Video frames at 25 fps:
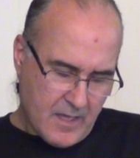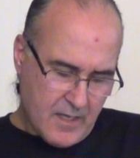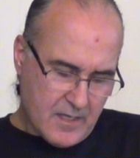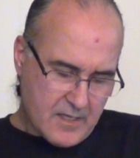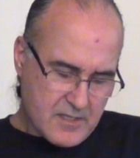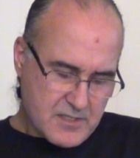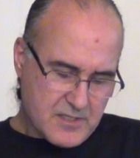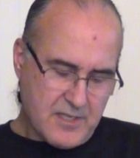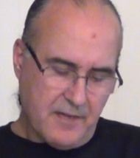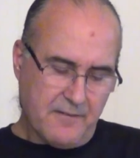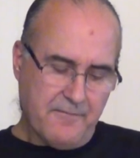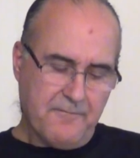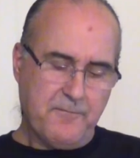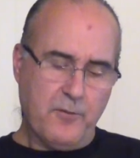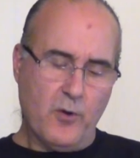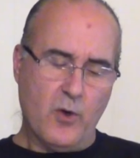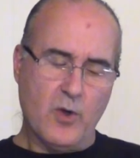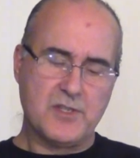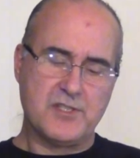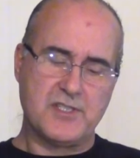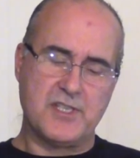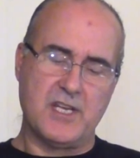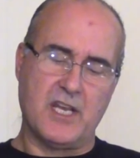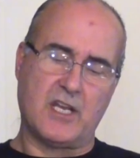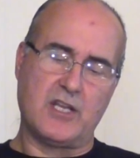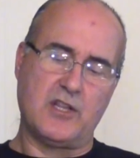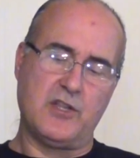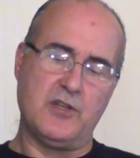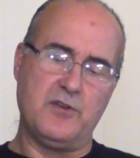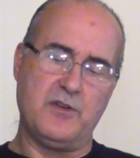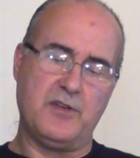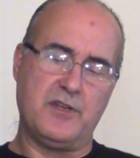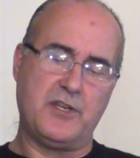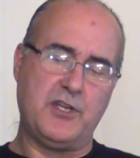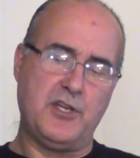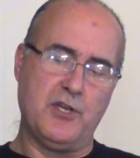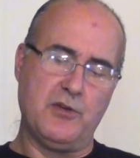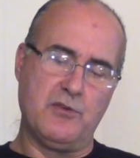Some falsely
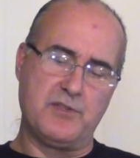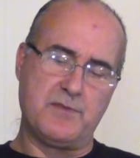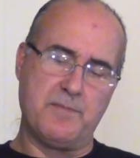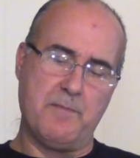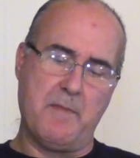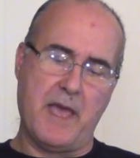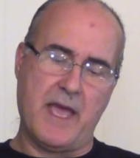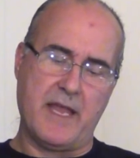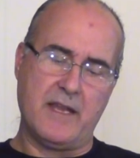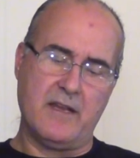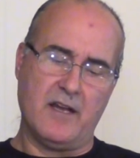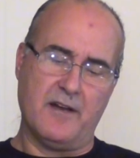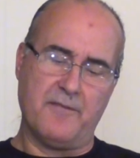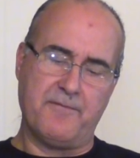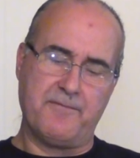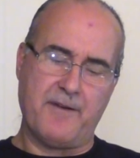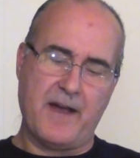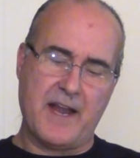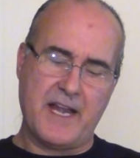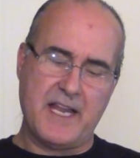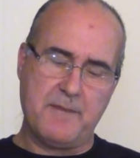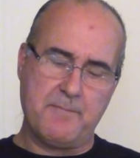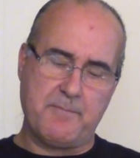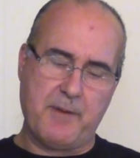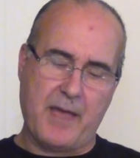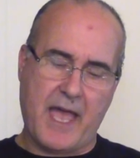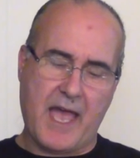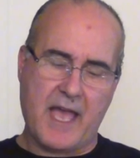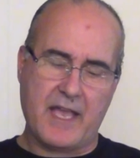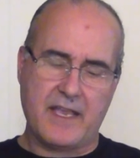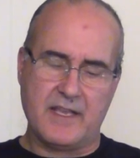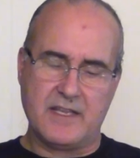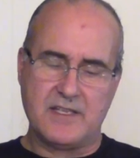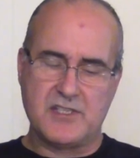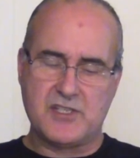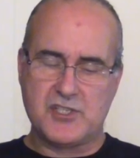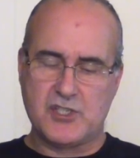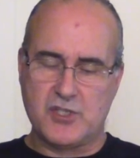accused men are fighting back
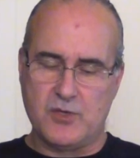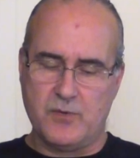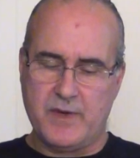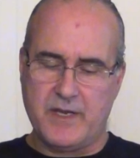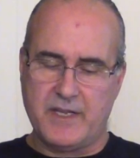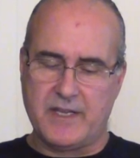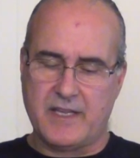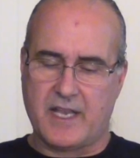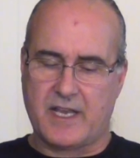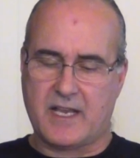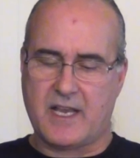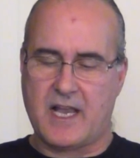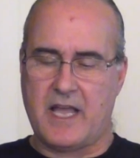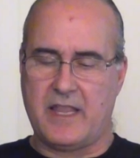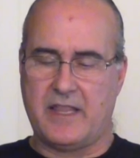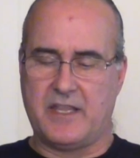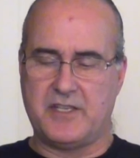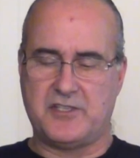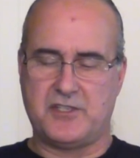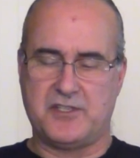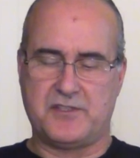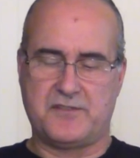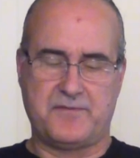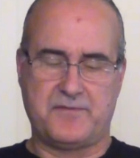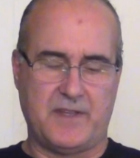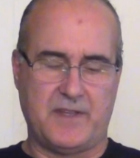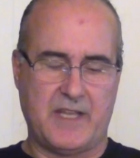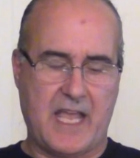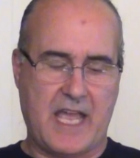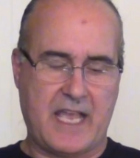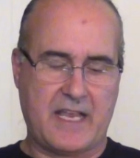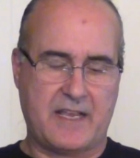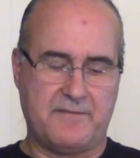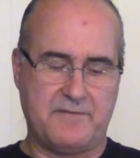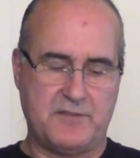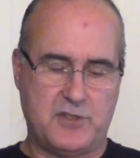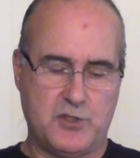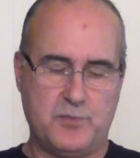and suing their colleges
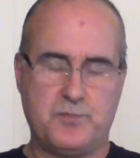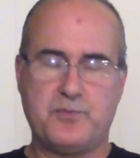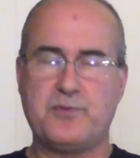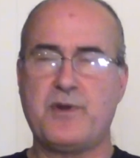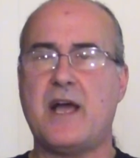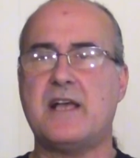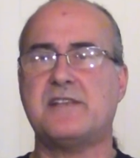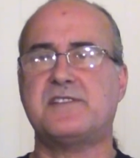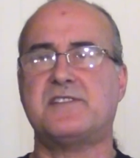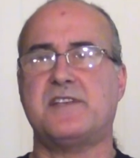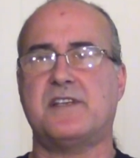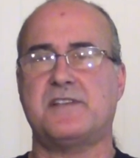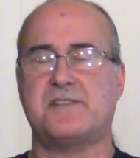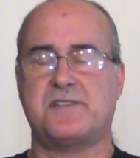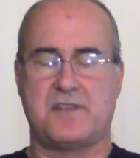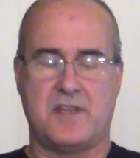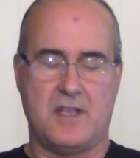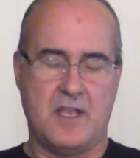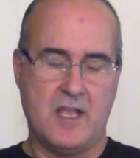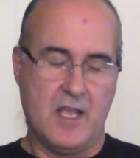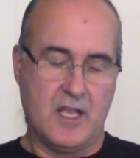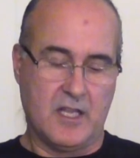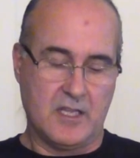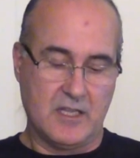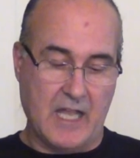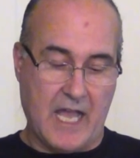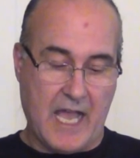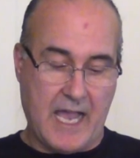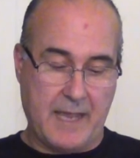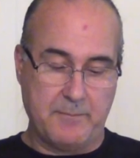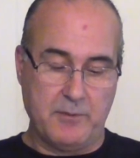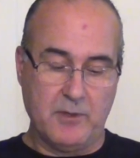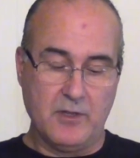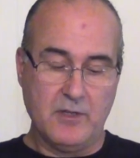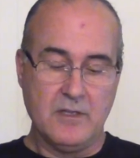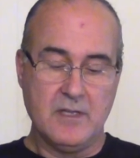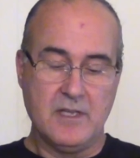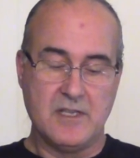lack of due process,
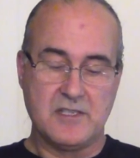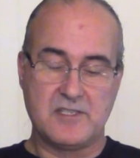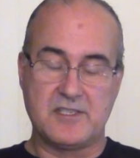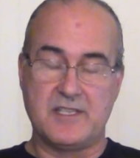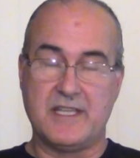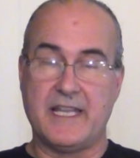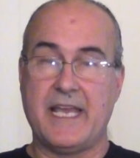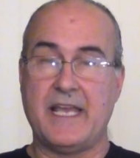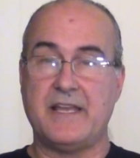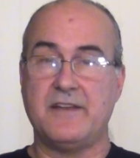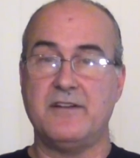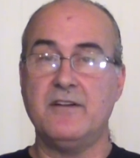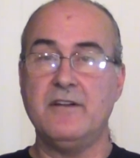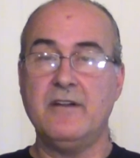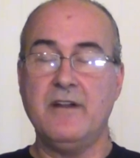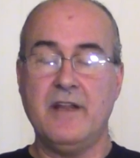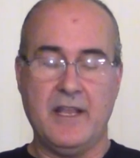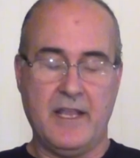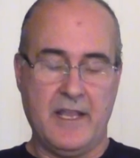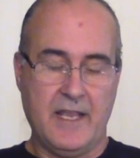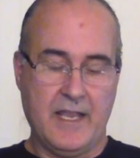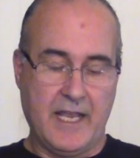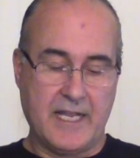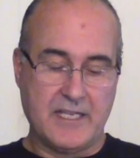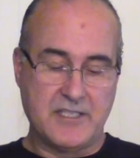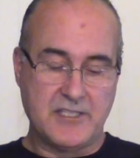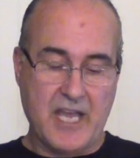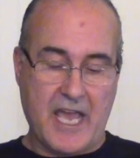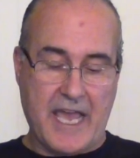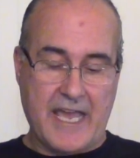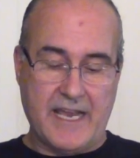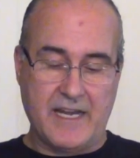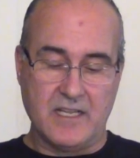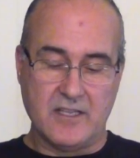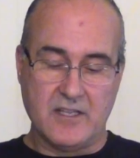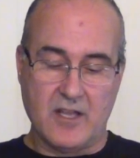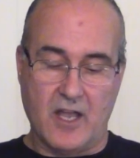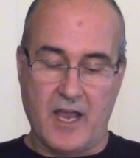libel, slander, and
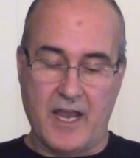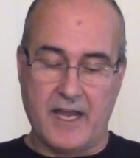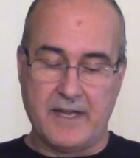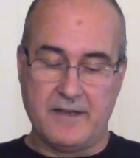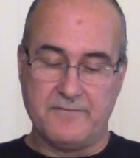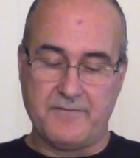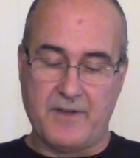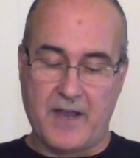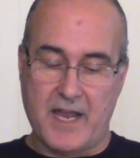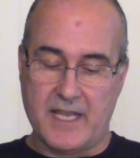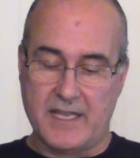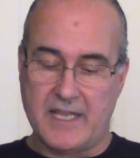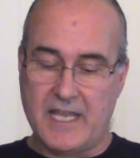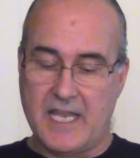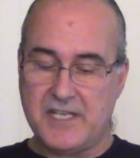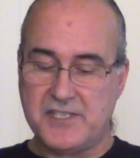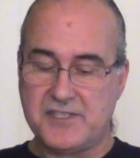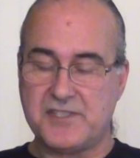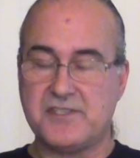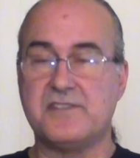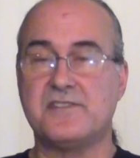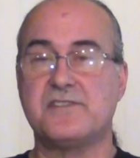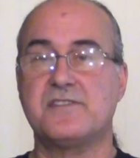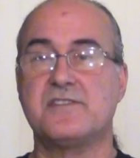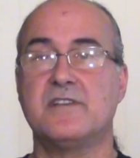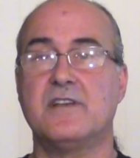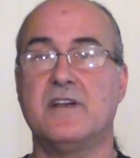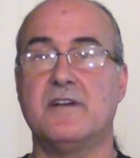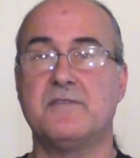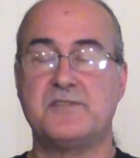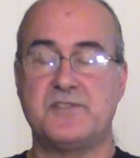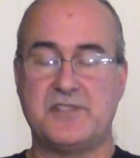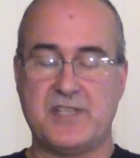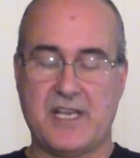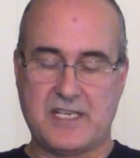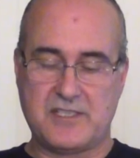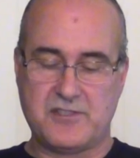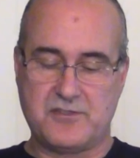Title IX violations of
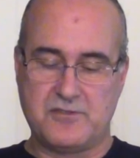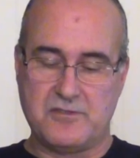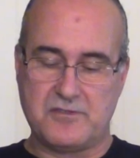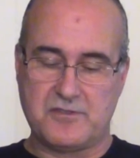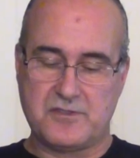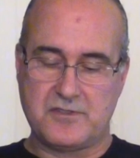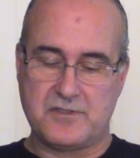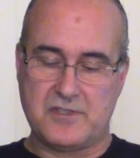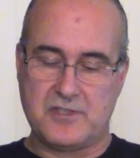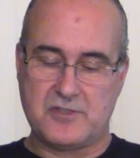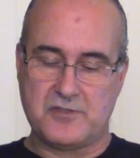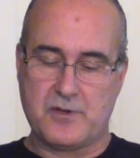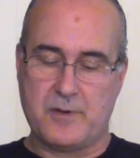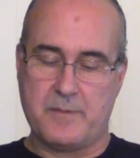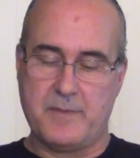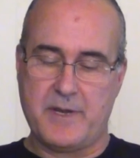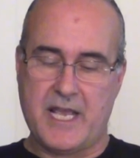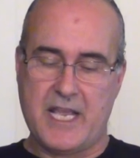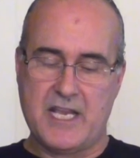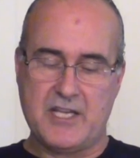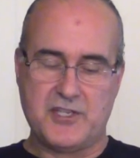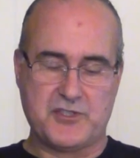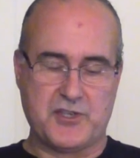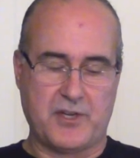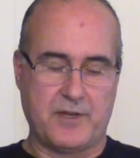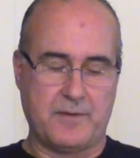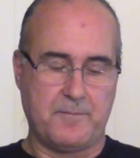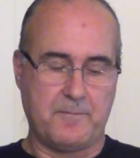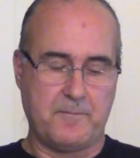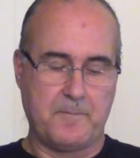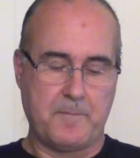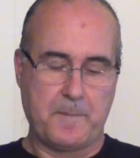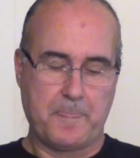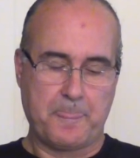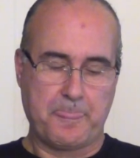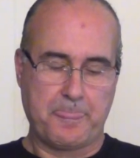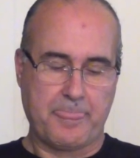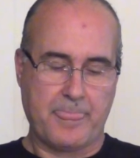sex discrimination.
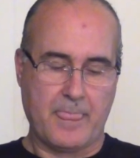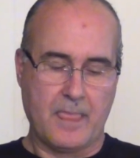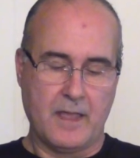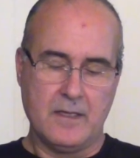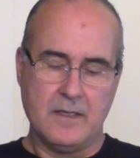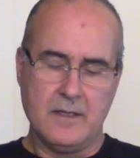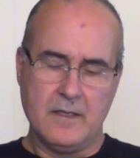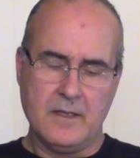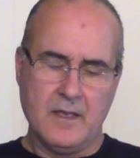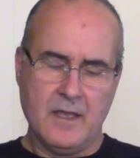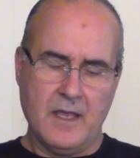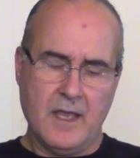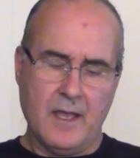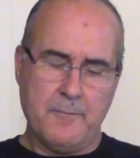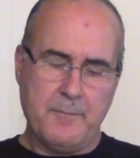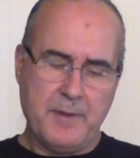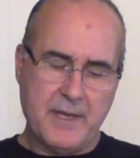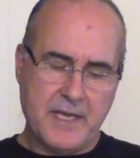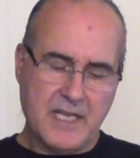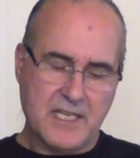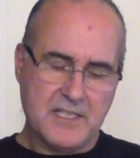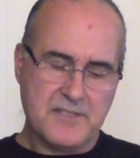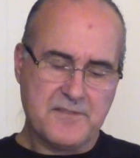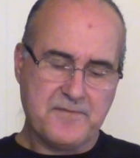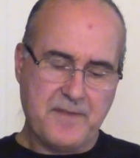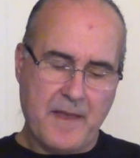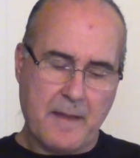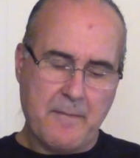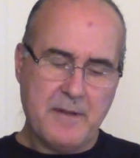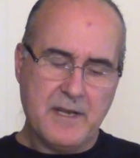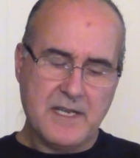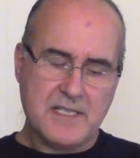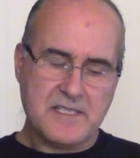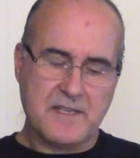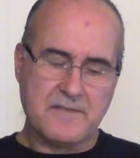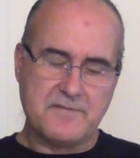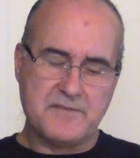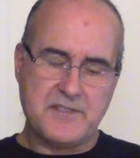Because
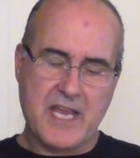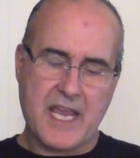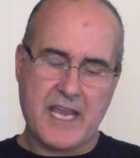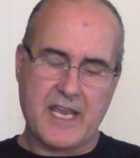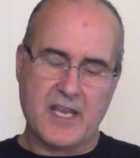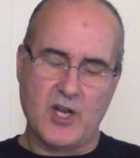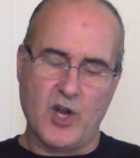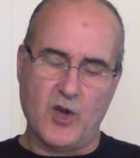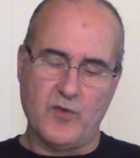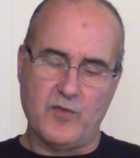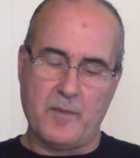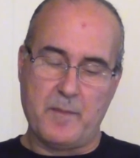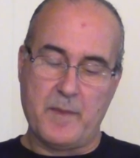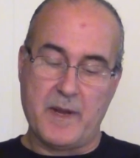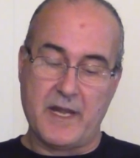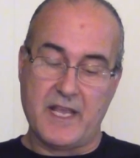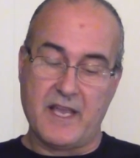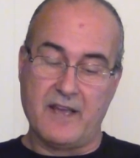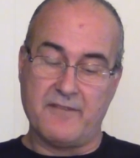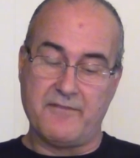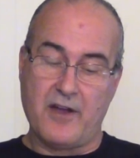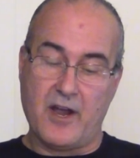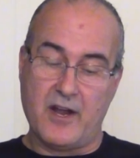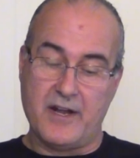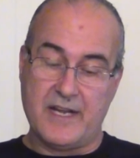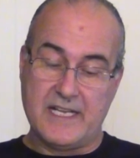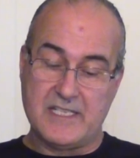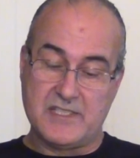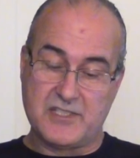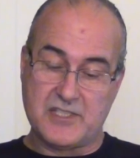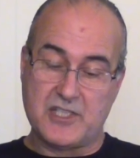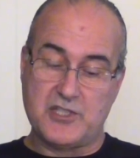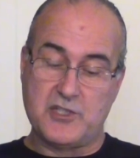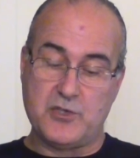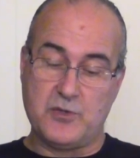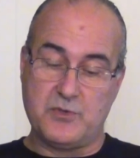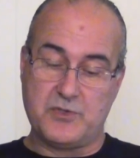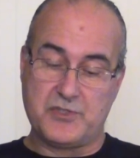feminists have taken over many of our
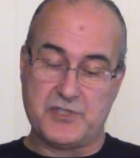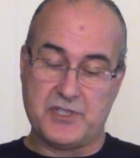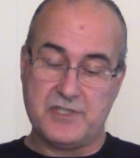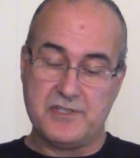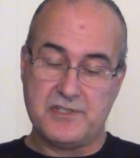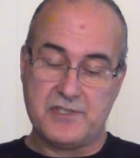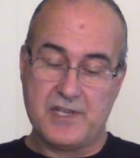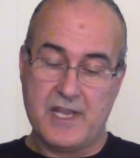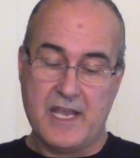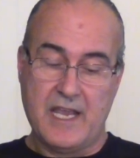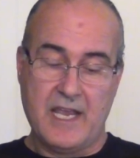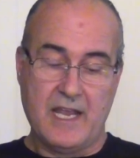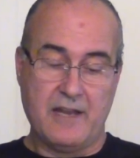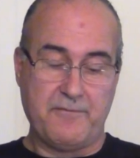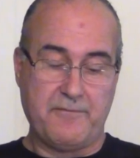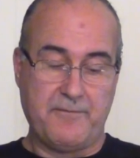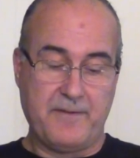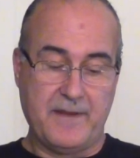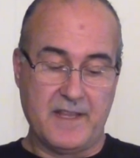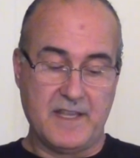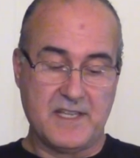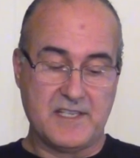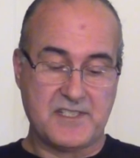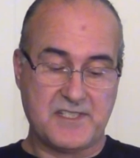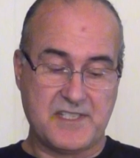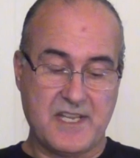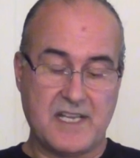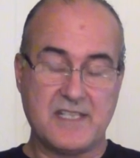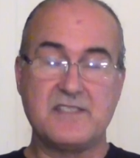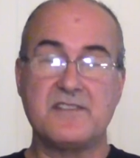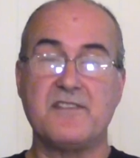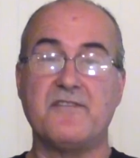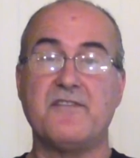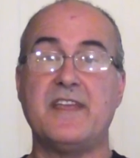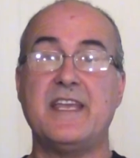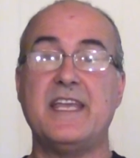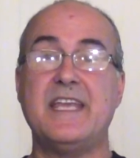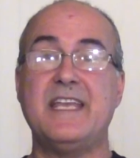institutions and feel a sense
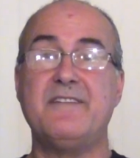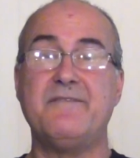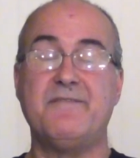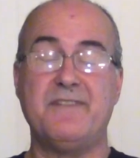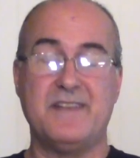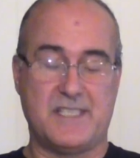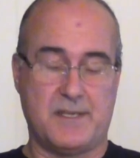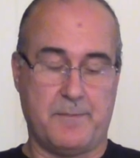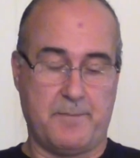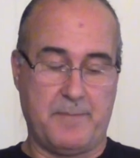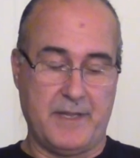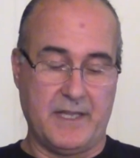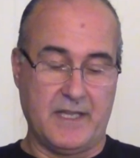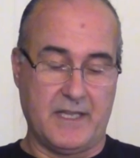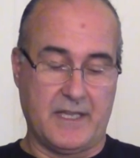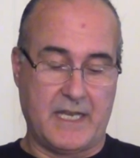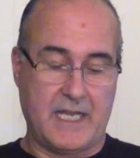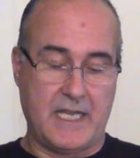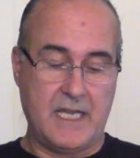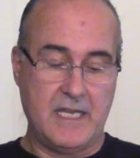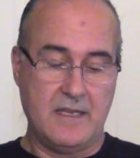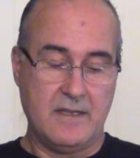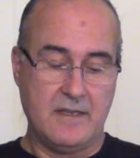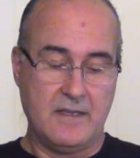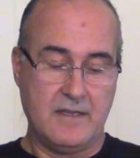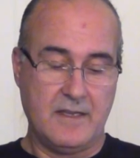of invincibility,